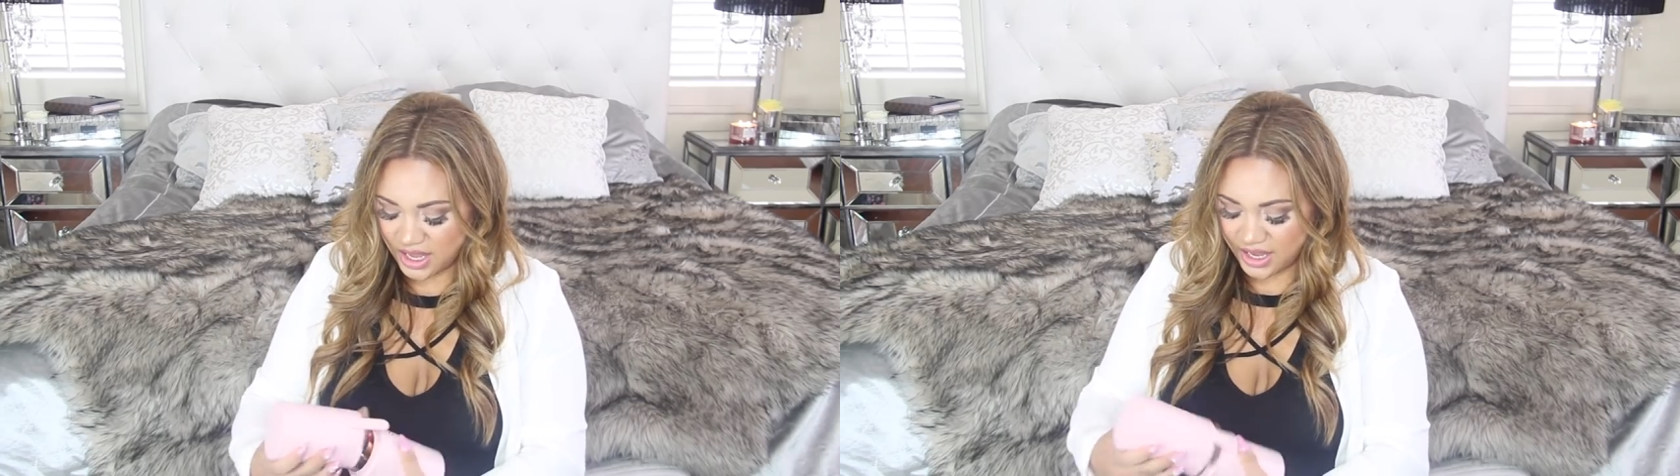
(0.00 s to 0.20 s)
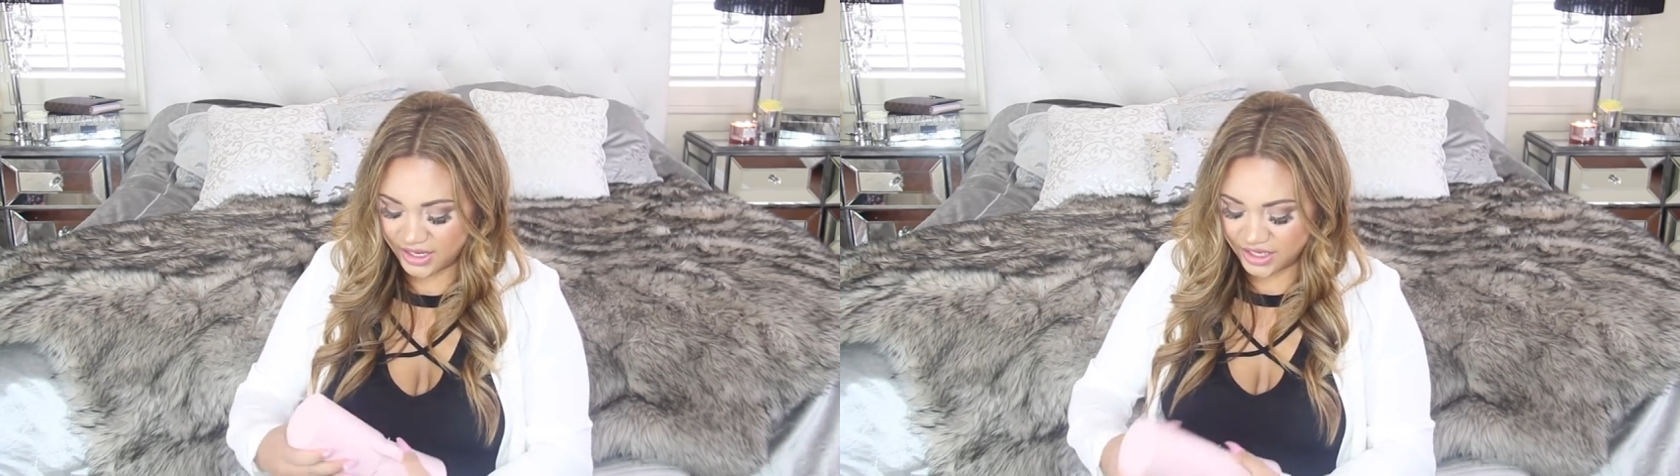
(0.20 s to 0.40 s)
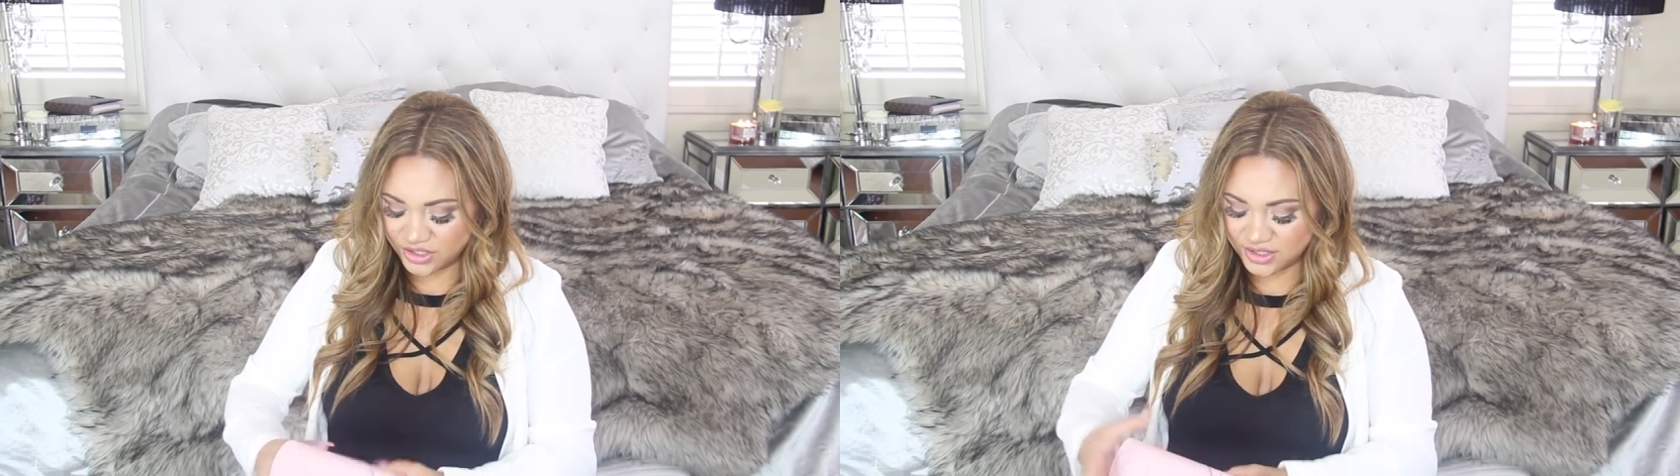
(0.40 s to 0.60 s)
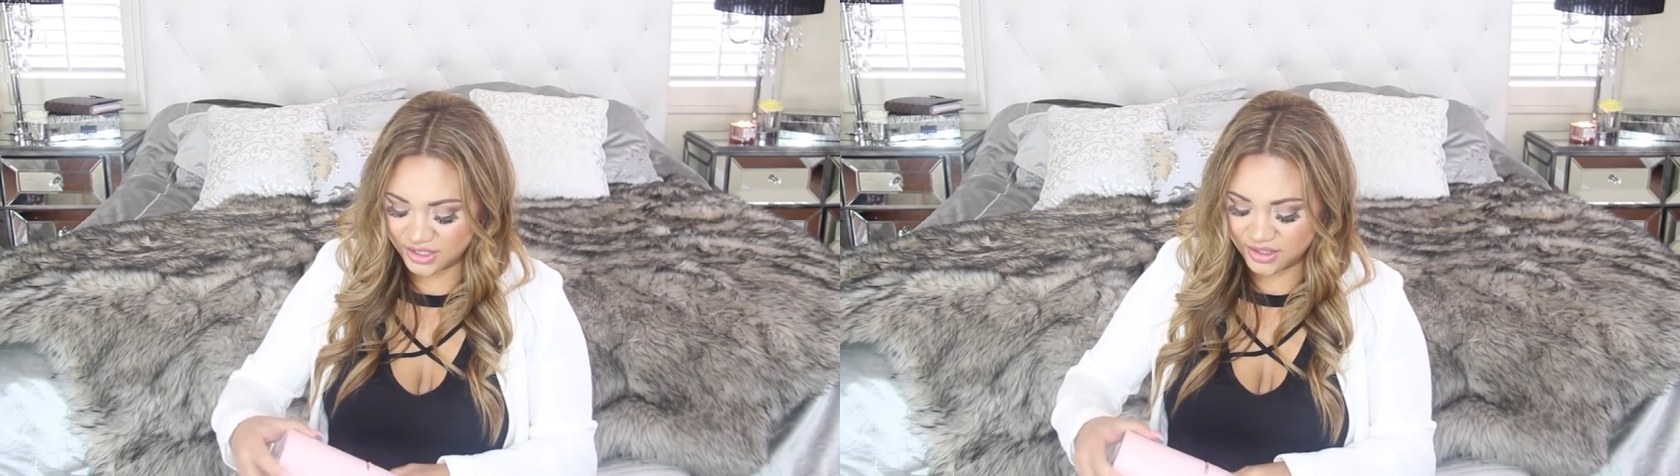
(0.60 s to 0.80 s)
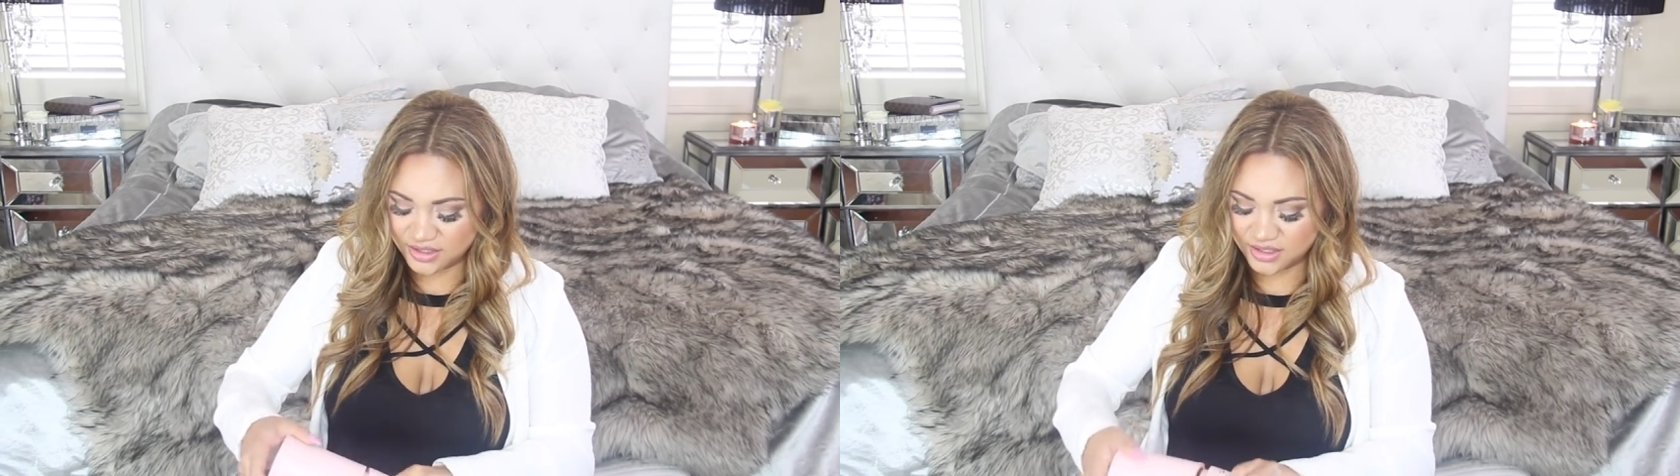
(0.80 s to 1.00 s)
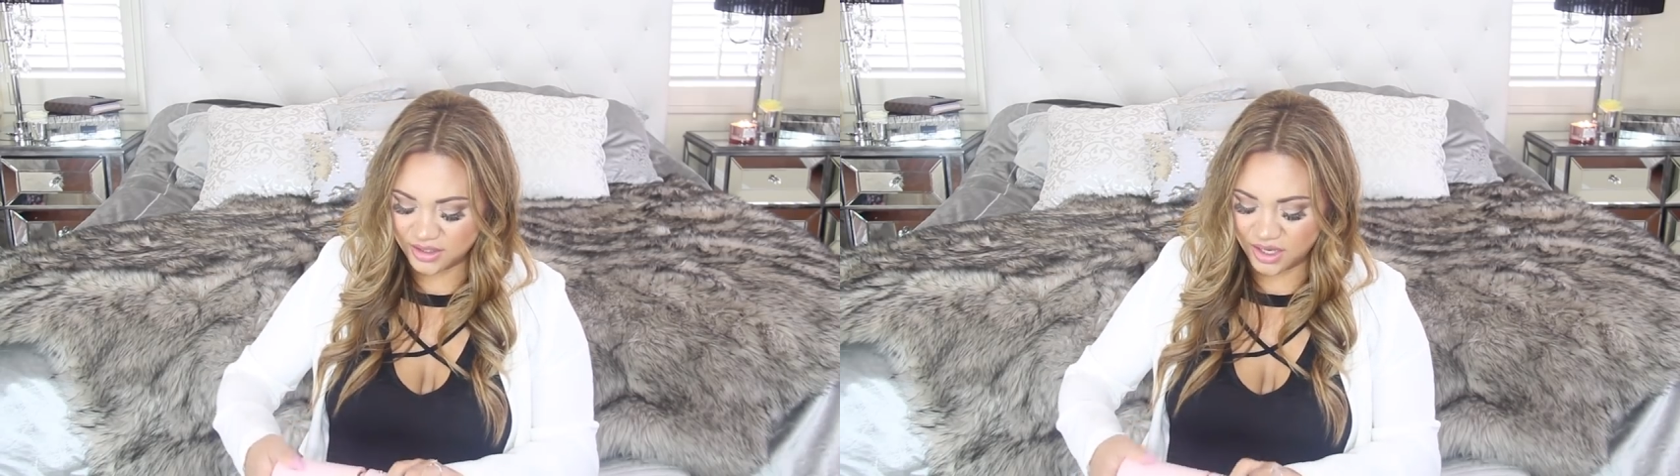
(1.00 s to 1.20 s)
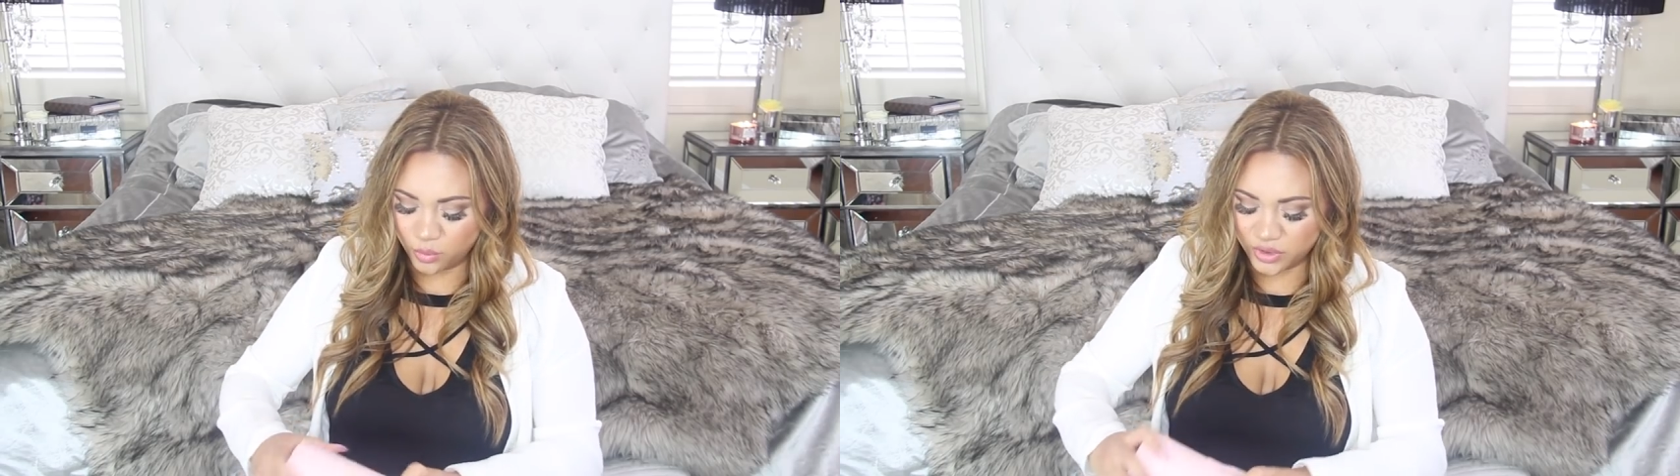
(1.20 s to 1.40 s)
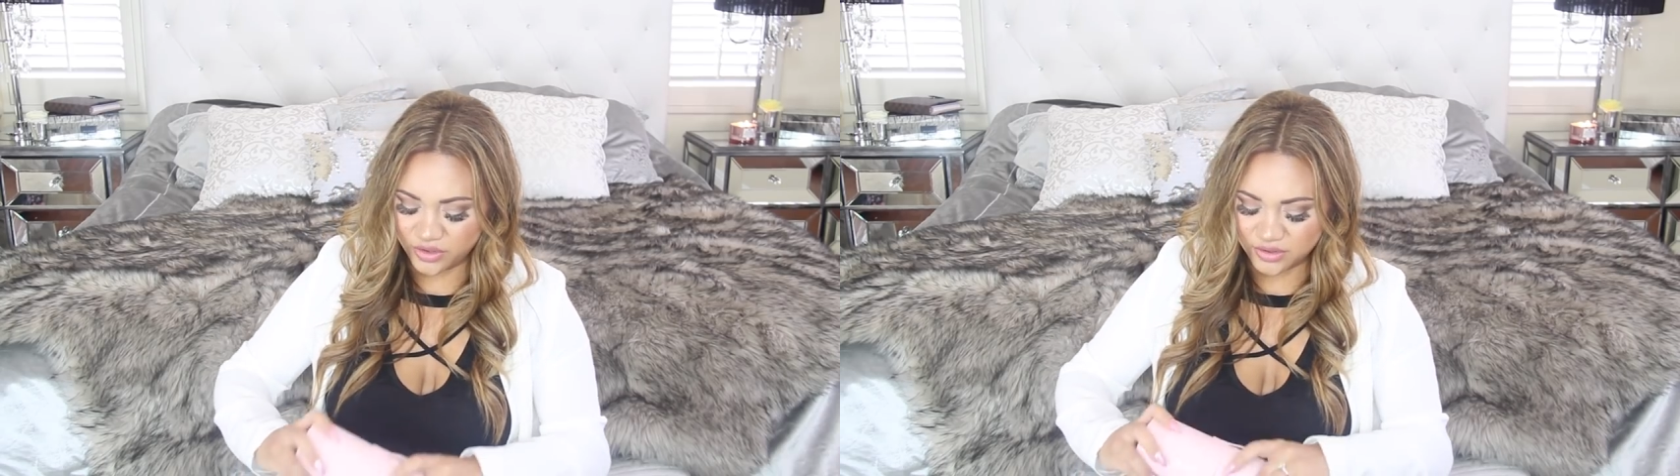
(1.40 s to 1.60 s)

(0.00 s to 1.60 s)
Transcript: and I just think this is one of